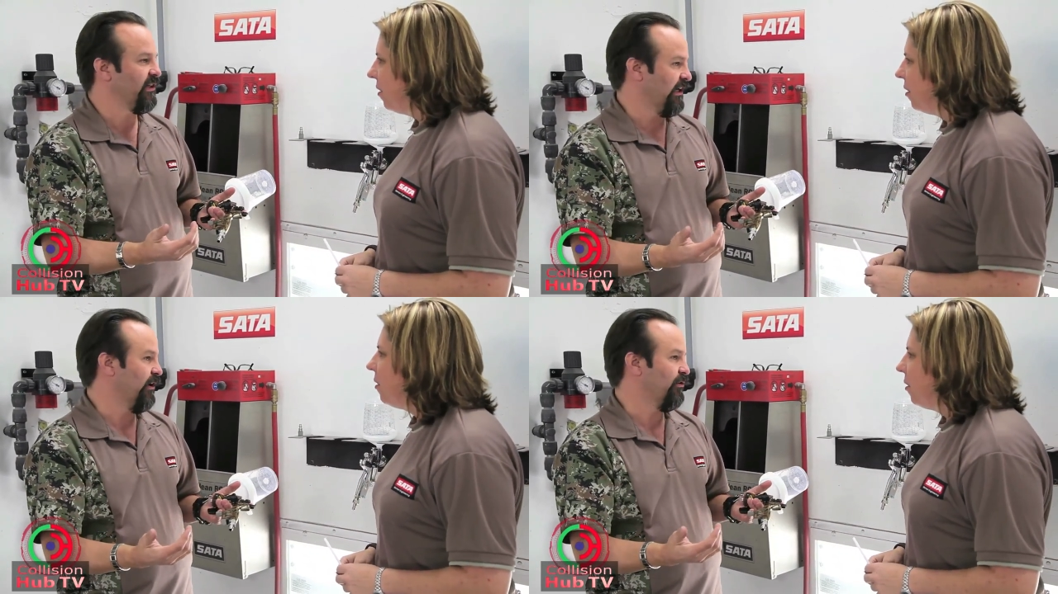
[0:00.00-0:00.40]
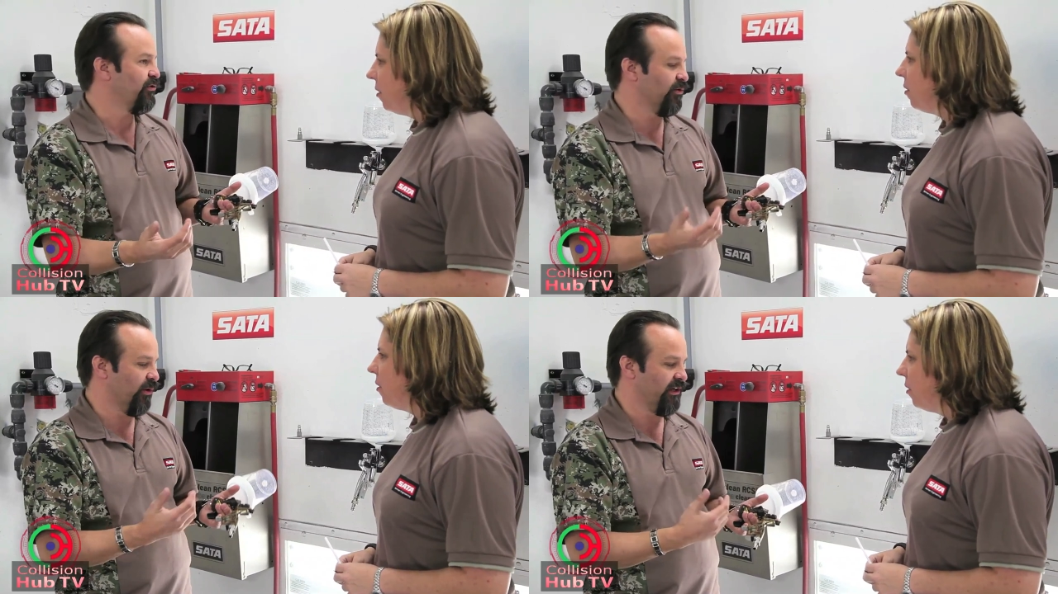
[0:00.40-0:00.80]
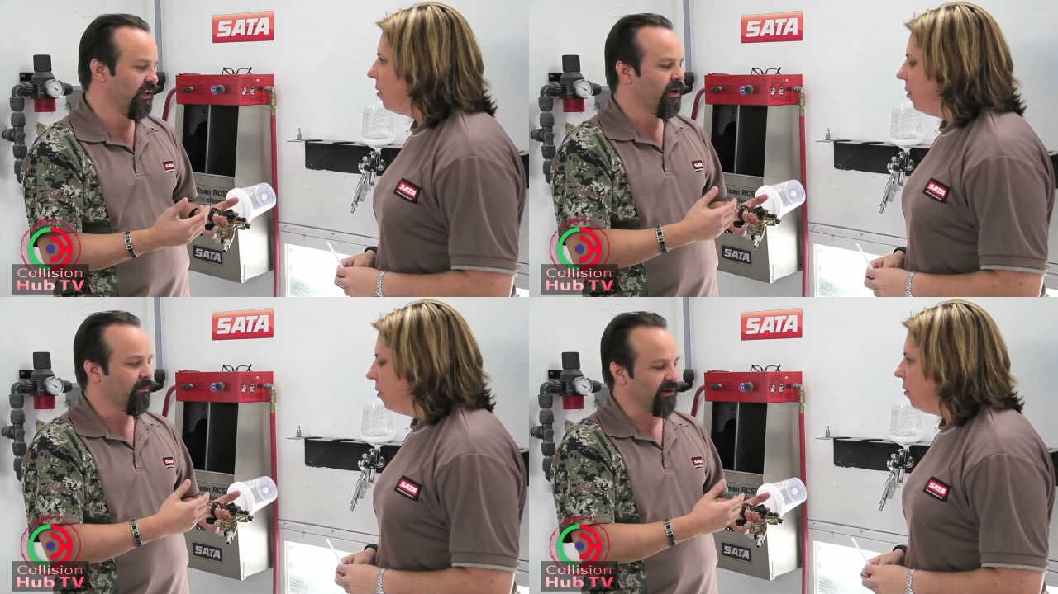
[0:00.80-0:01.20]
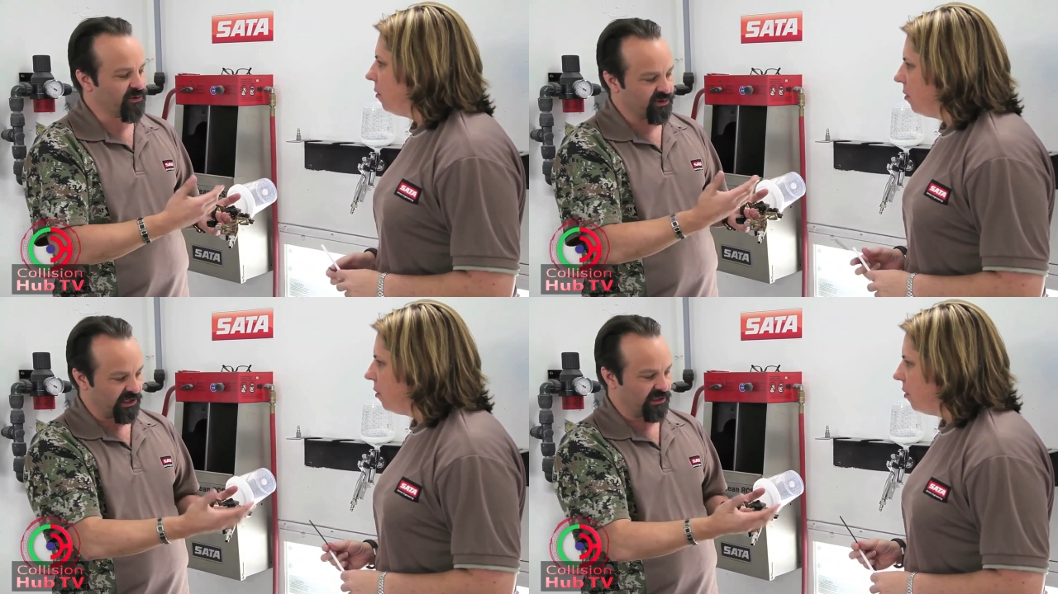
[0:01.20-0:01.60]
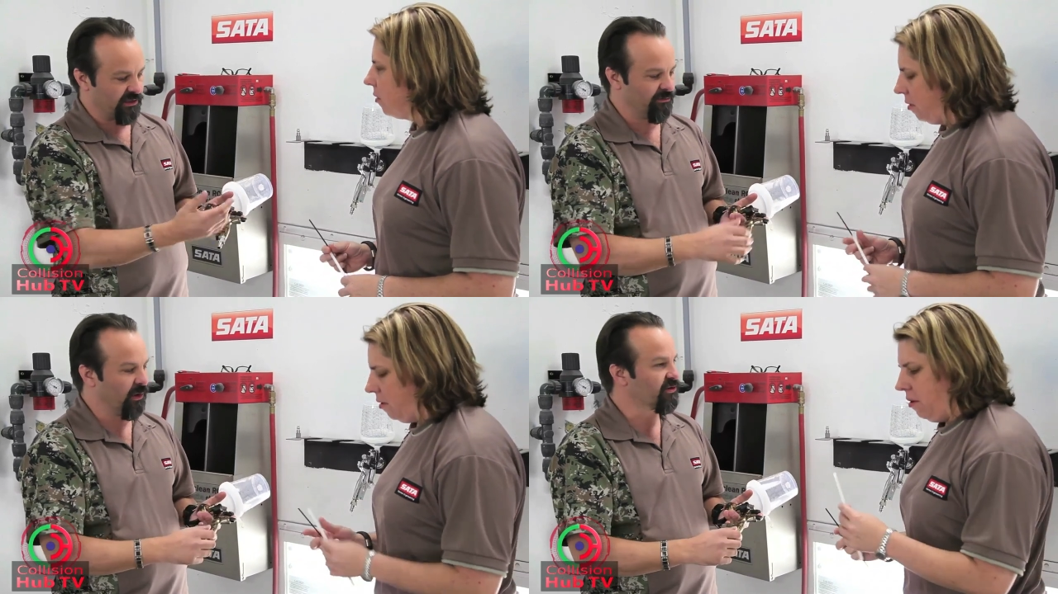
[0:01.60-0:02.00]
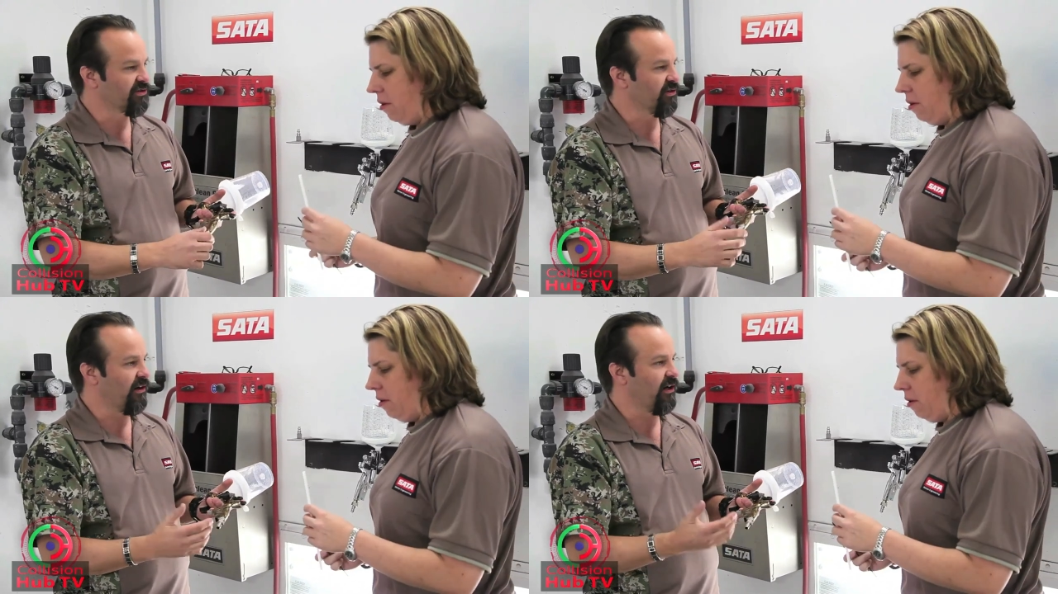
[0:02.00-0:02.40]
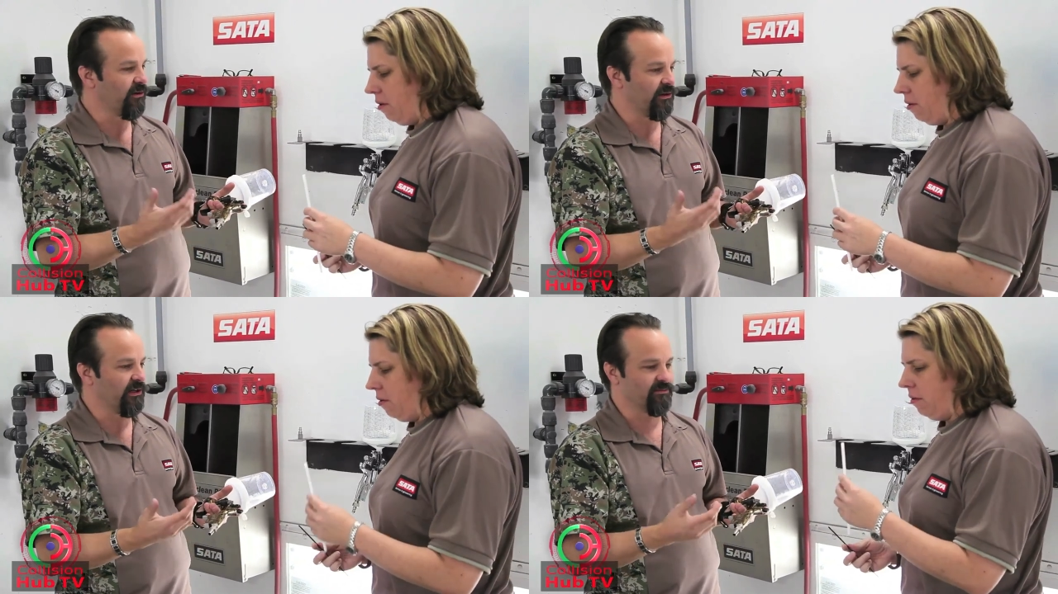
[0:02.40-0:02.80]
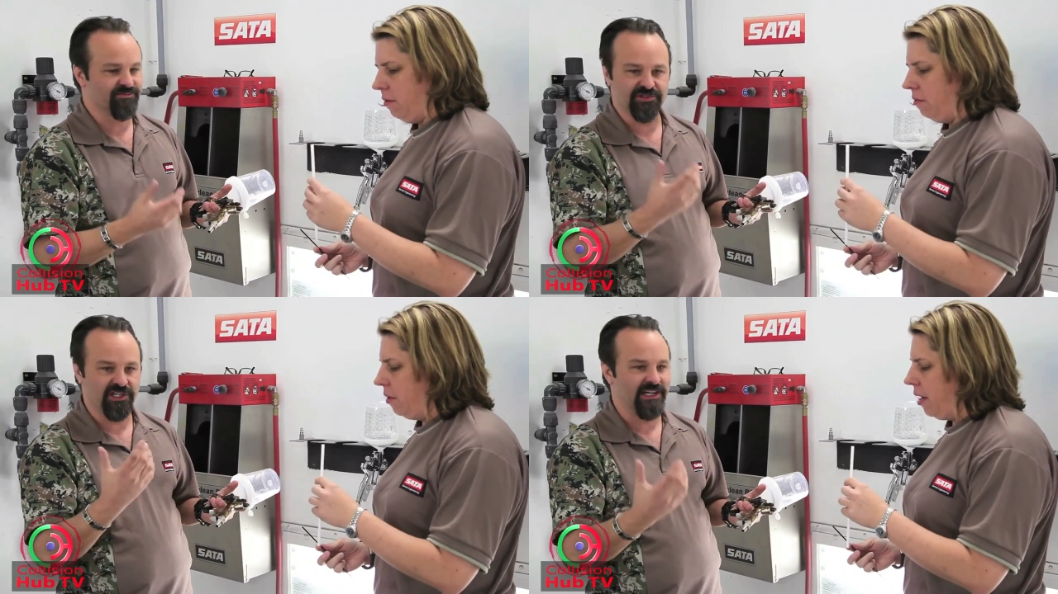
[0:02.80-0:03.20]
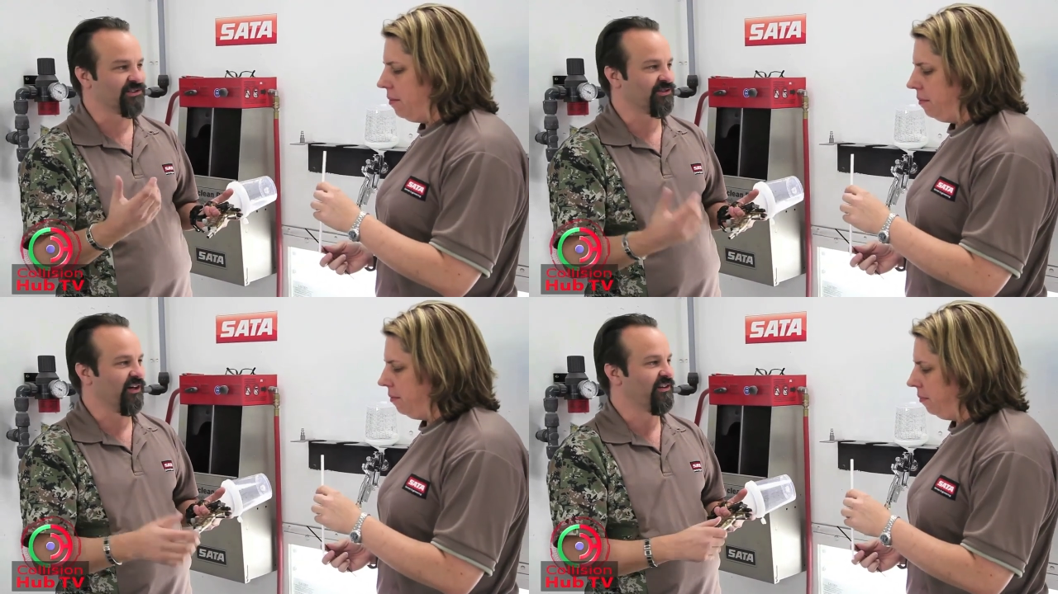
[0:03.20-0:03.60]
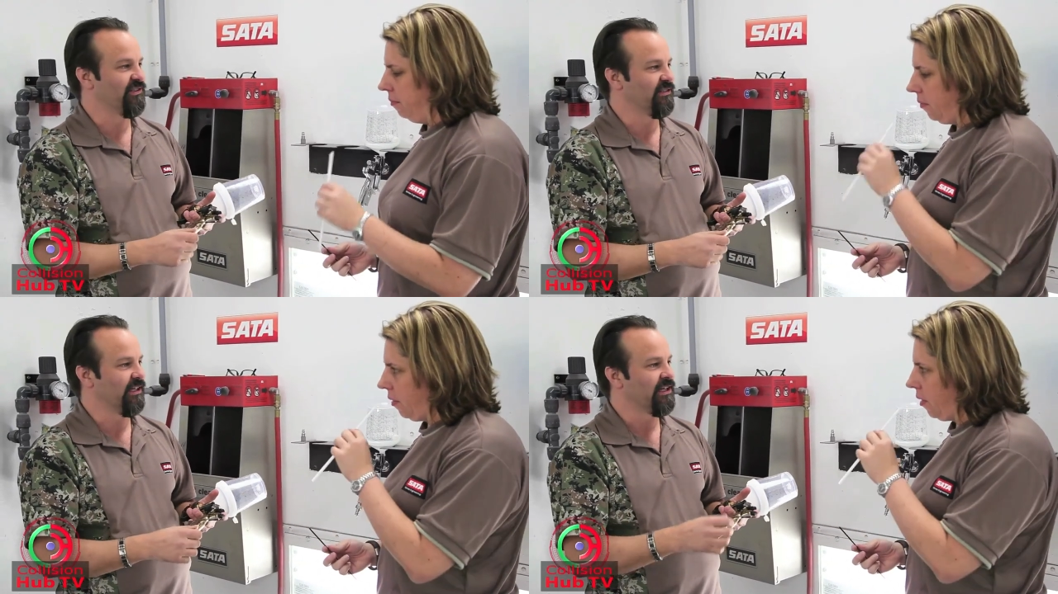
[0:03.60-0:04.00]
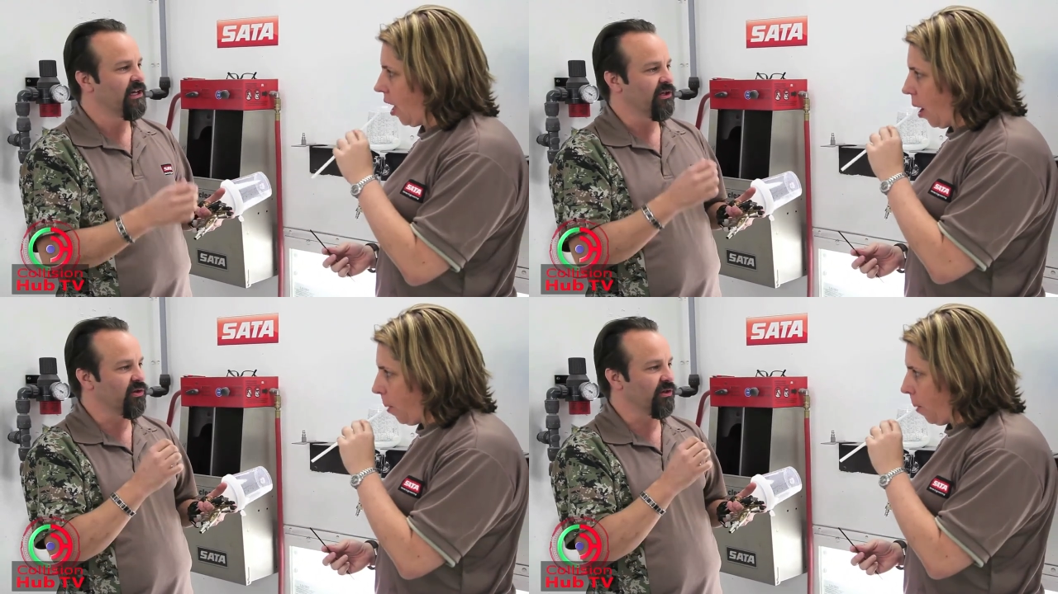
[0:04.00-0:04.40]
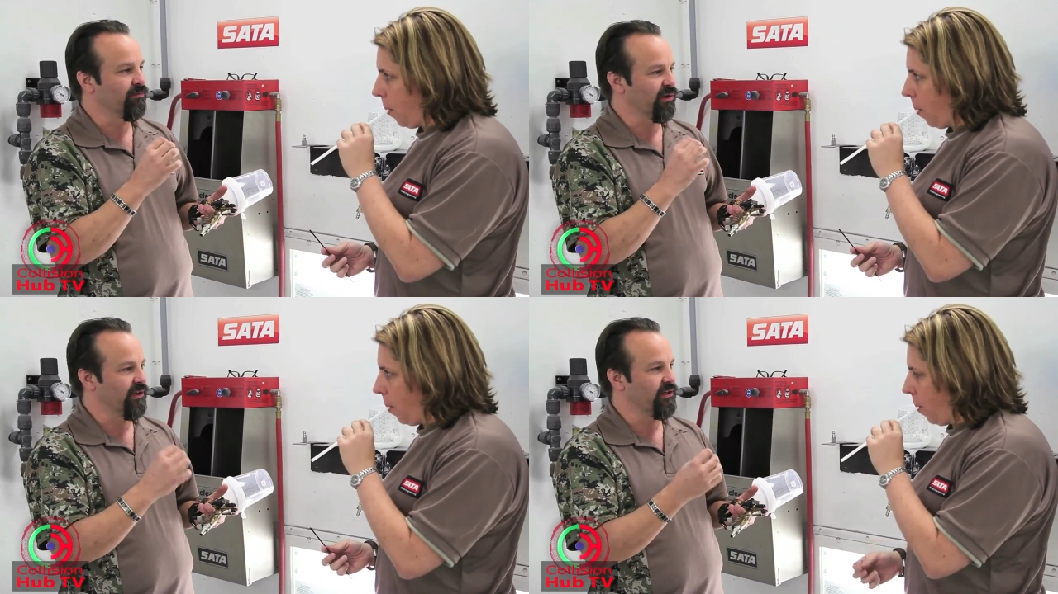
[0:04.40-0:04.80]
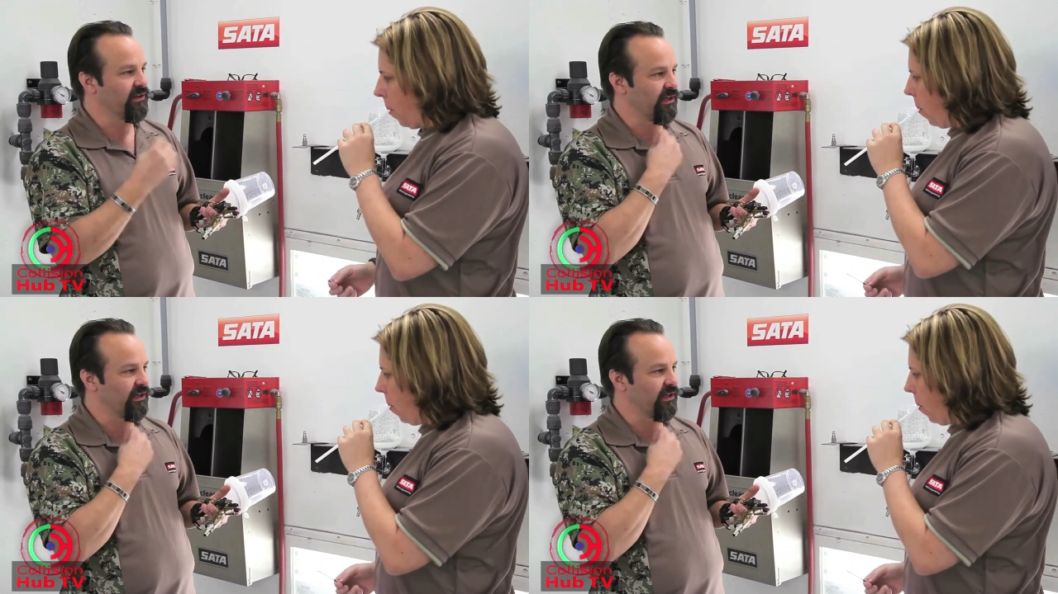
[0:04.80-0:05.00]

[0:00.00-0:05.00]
Speaker 1: the air through it. But if you take a milk straw or a shake right. straw that you get, you can breathe,